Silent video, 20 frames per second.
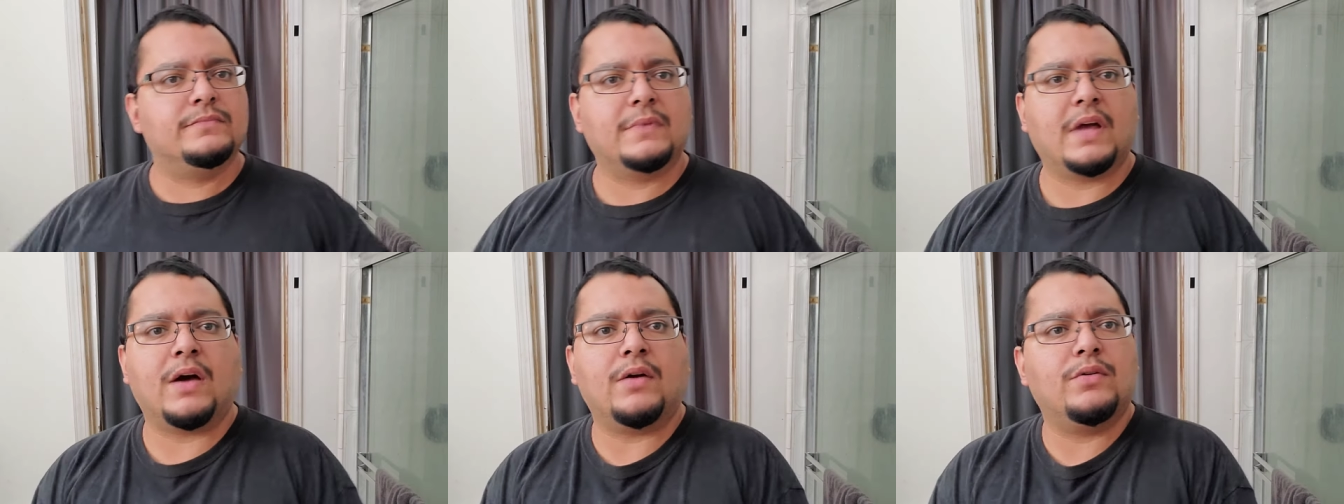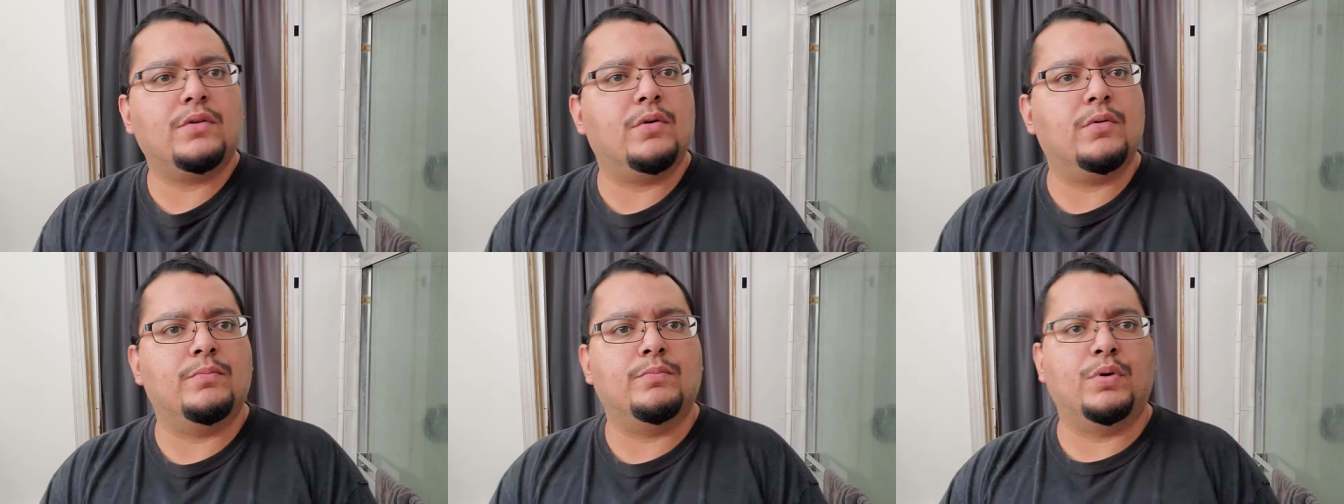I
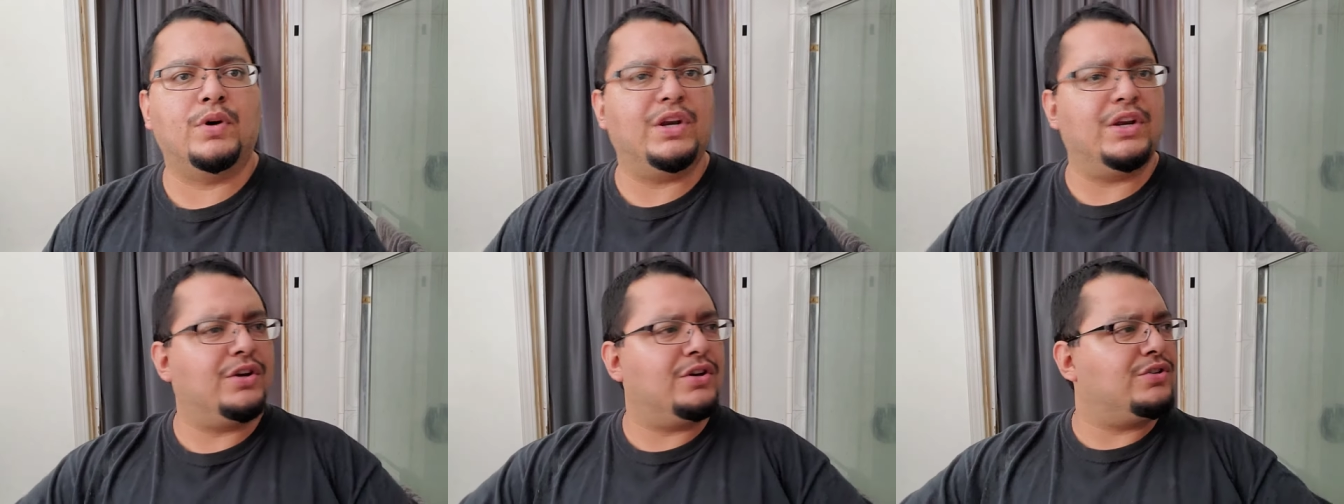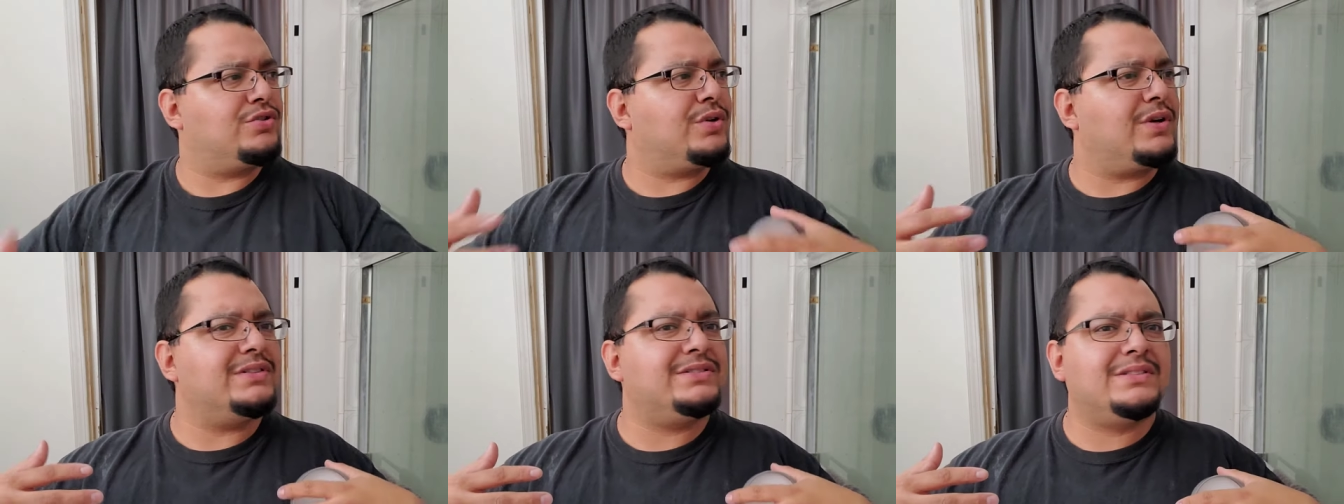don't know, putting your
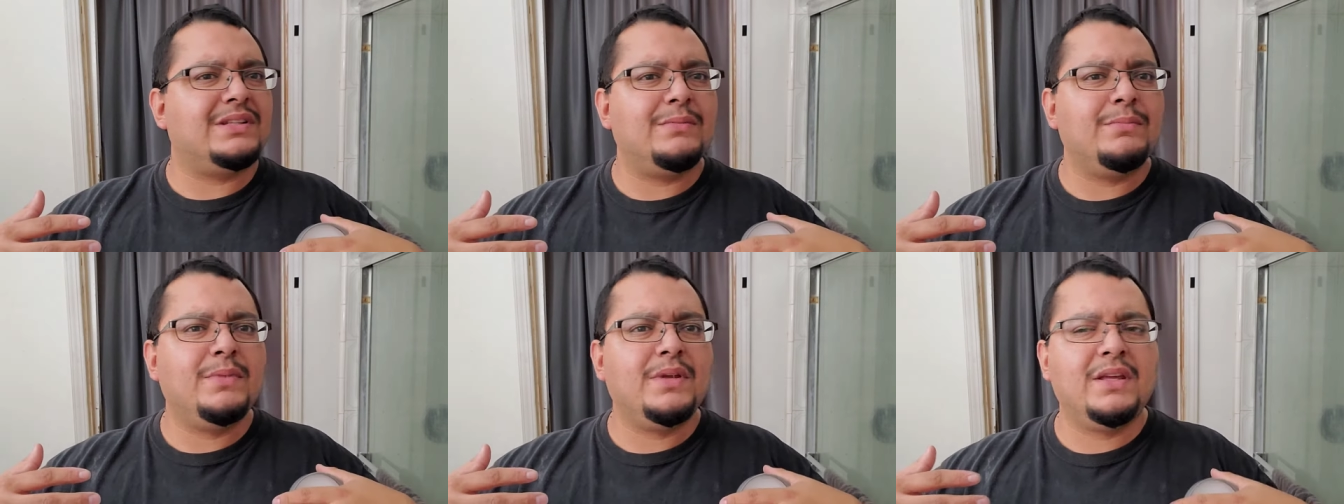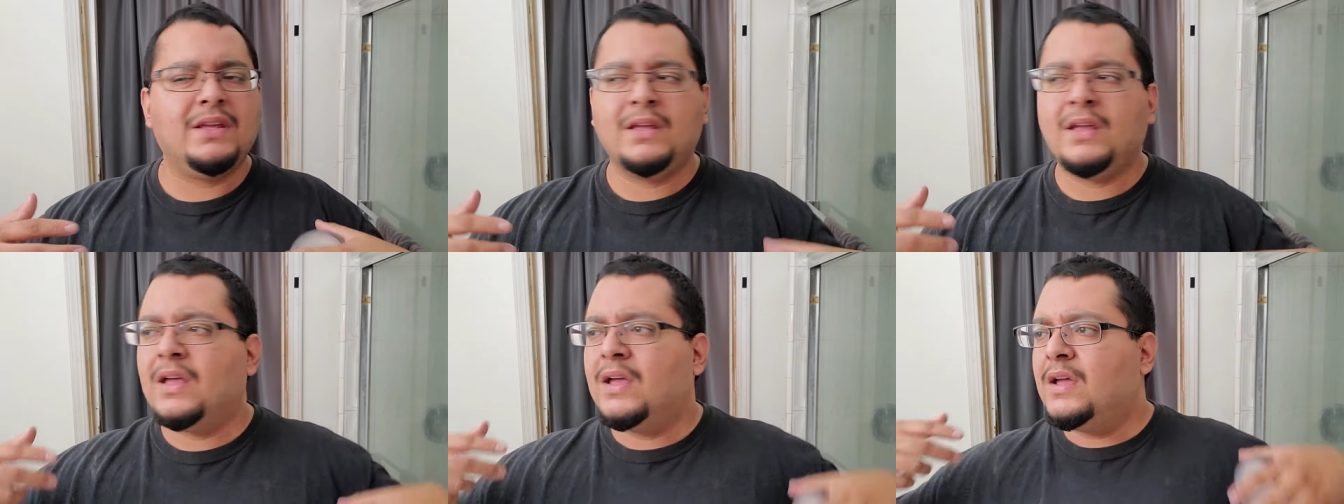trust in
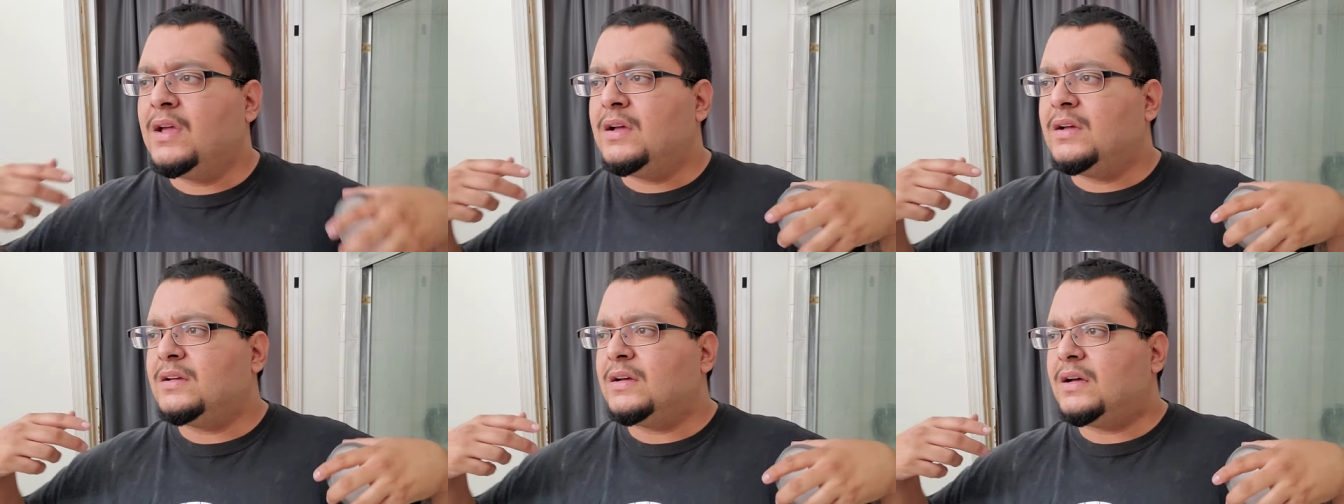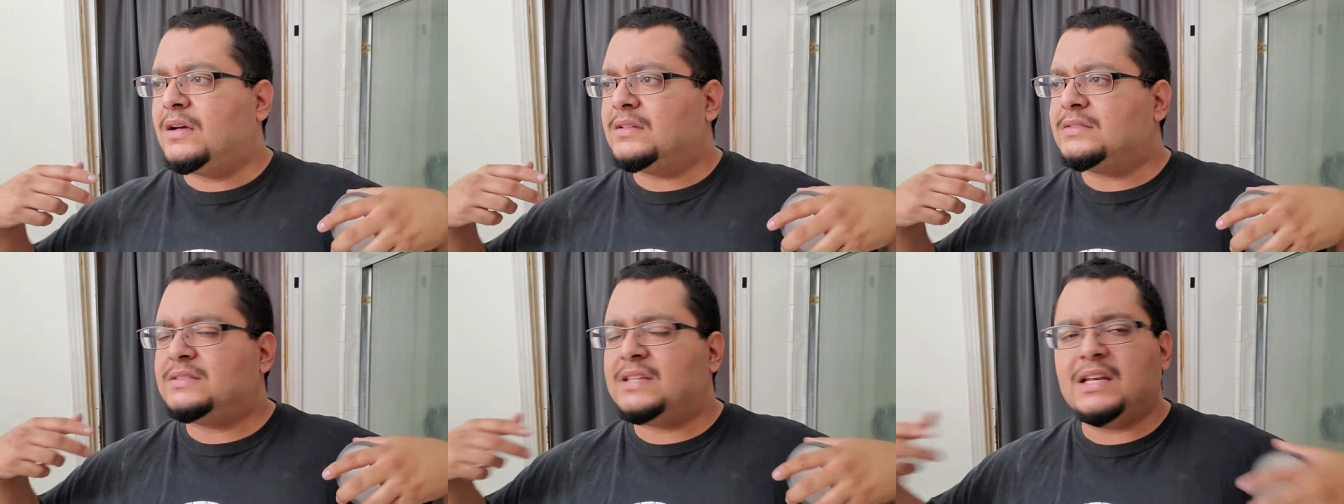me,
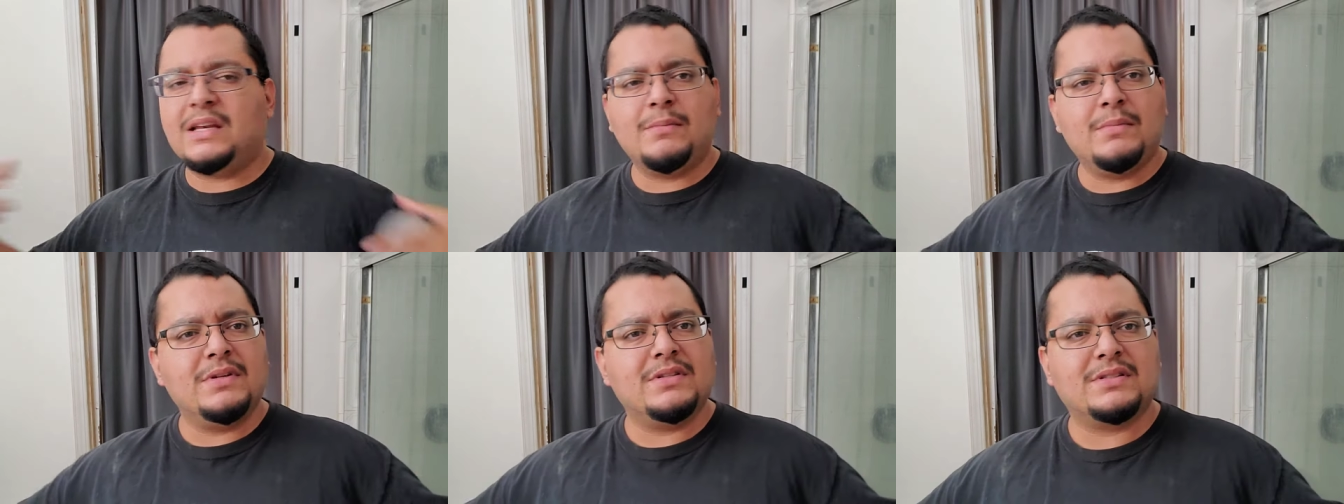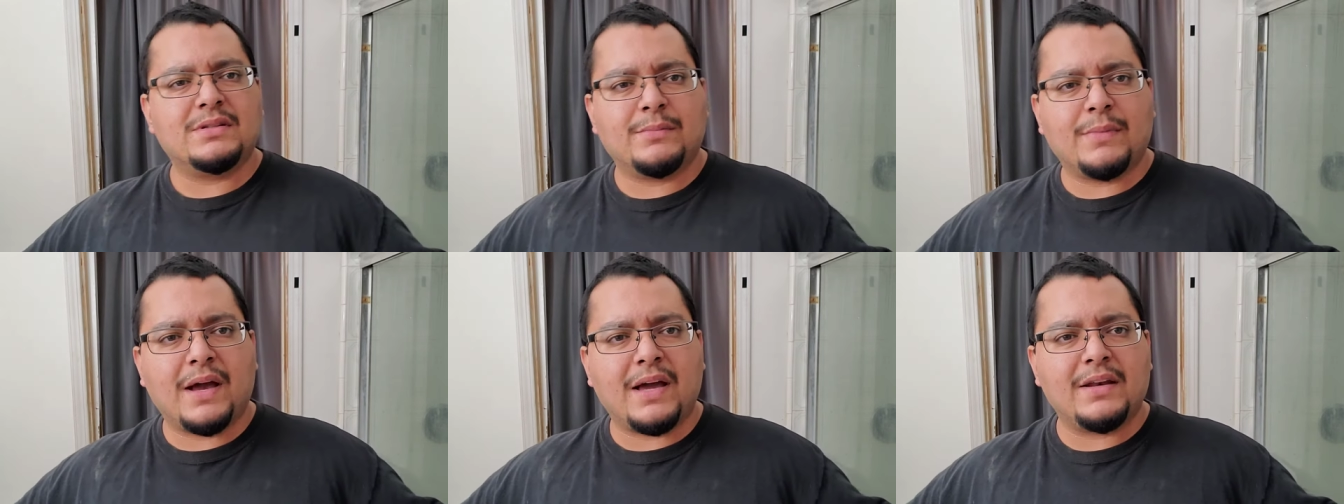uh, sending me
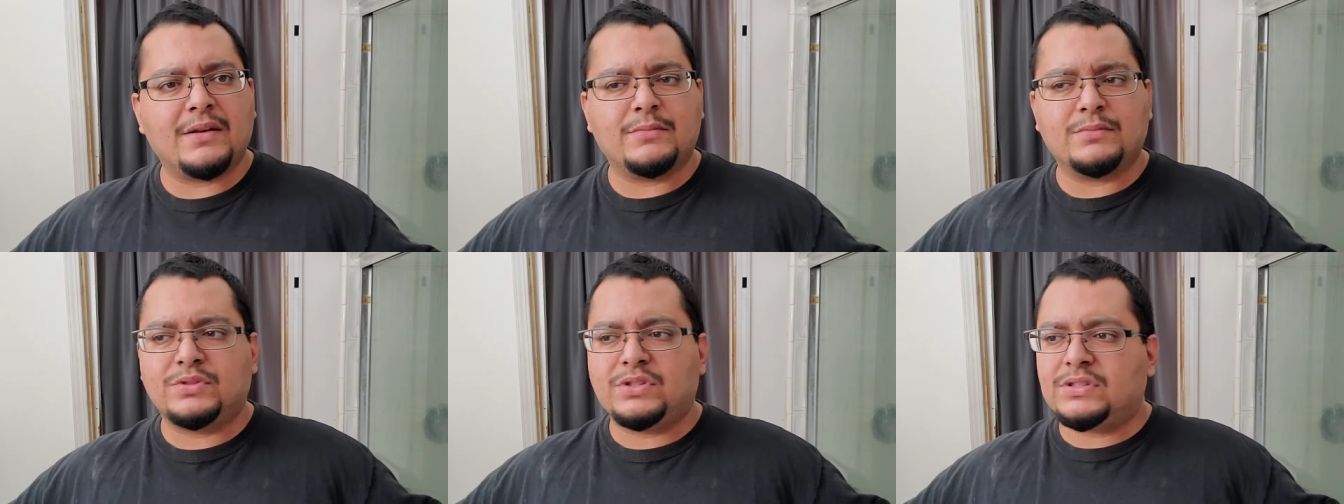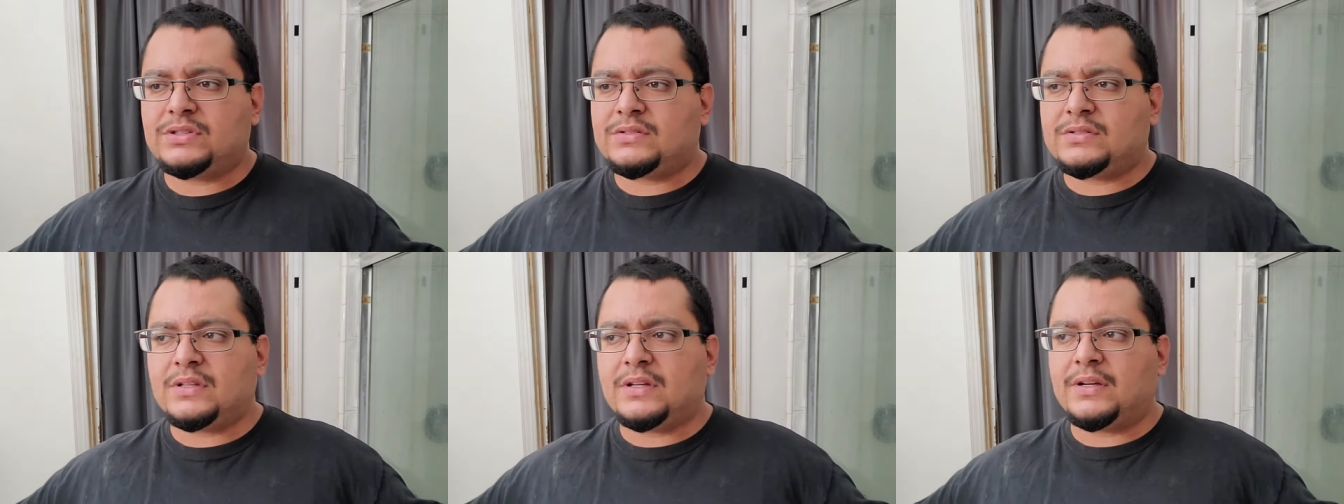some items.
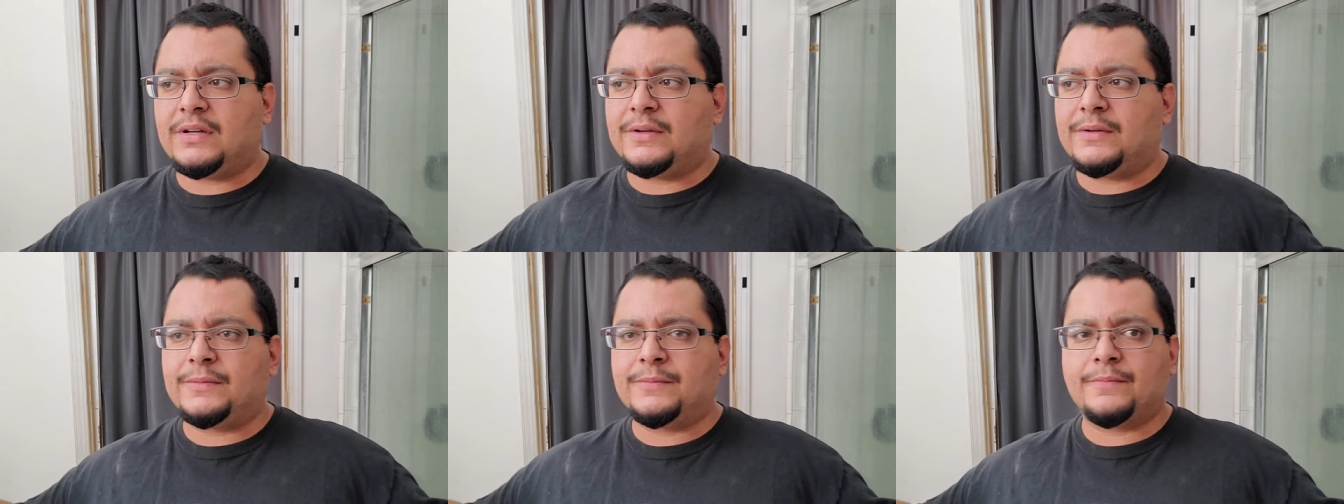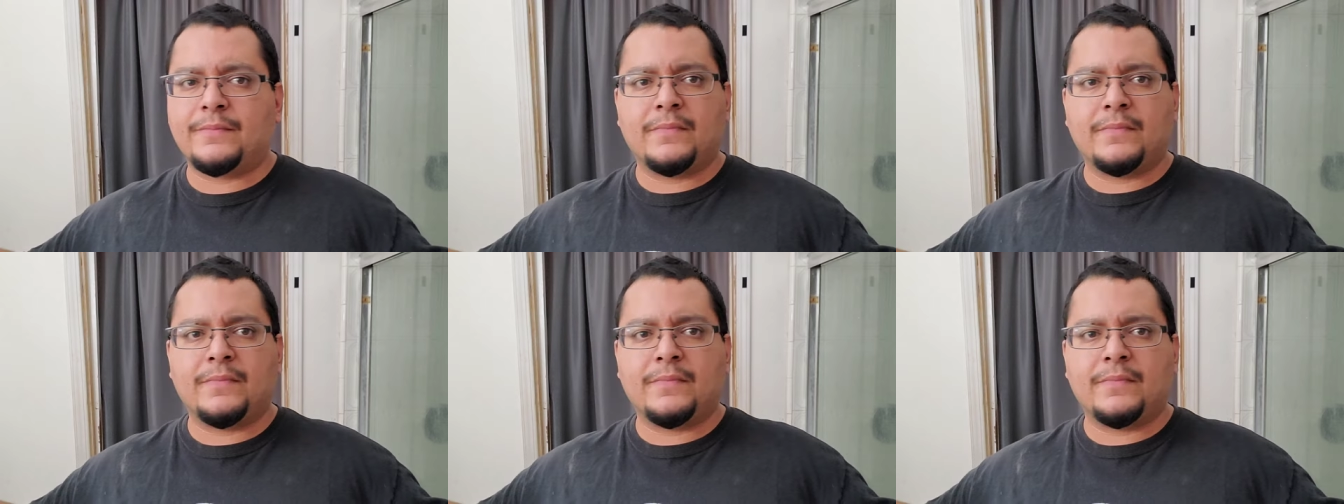Just, uh,